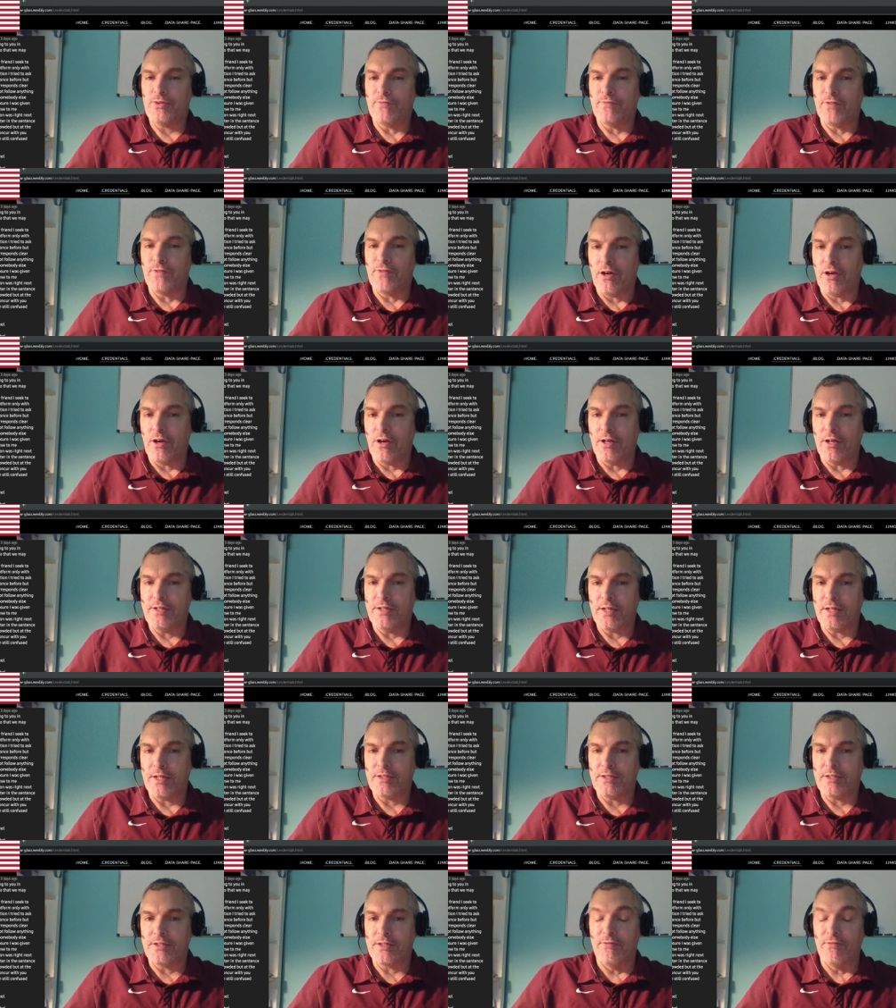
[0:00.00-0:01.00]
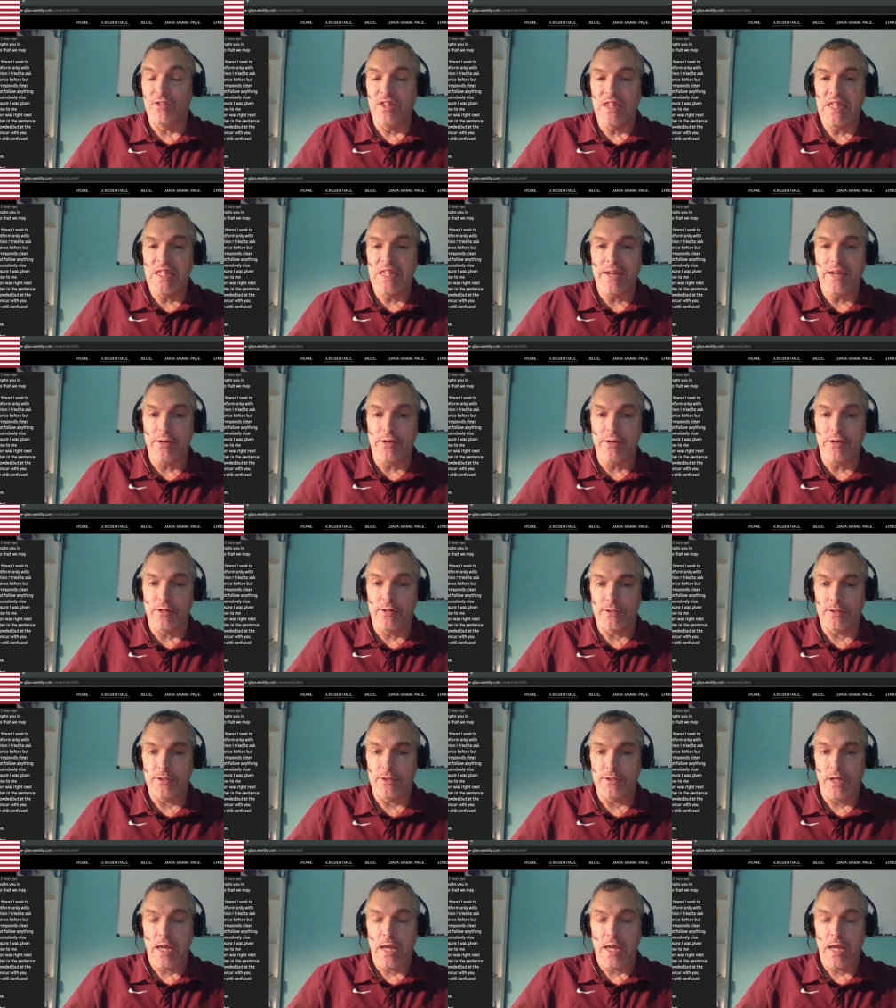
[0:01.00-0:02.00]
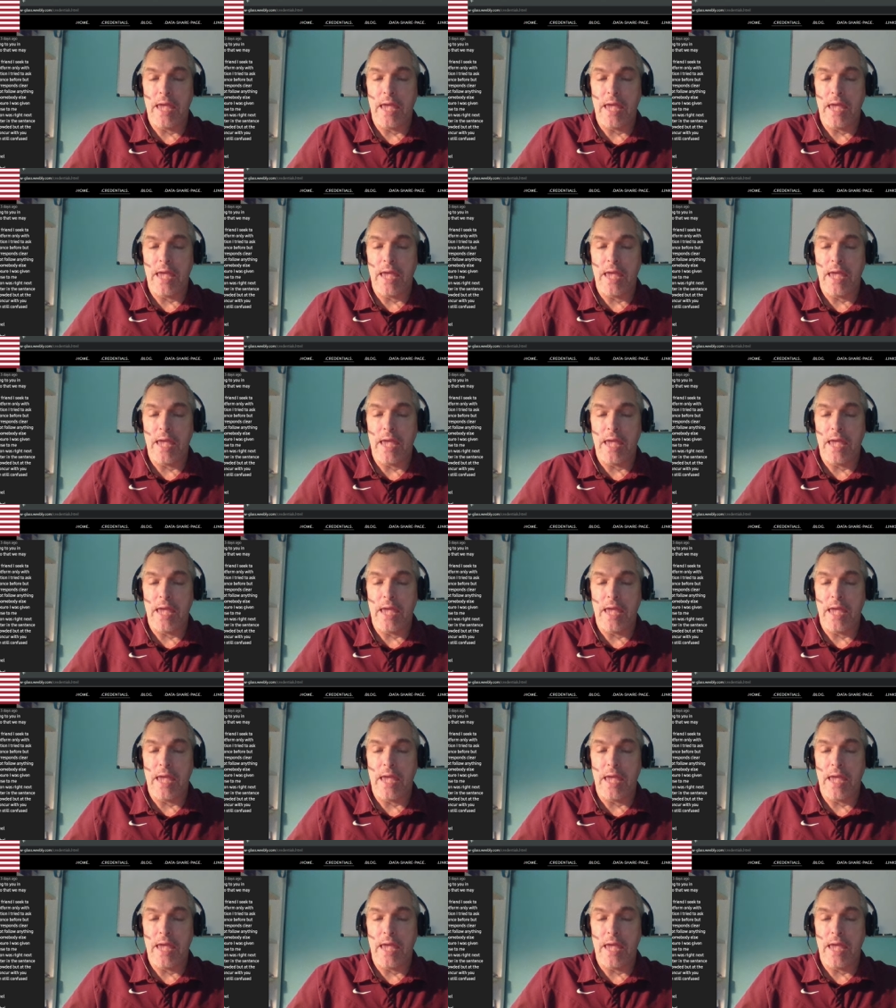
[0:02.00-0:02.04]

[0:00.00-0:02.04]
of the context of letters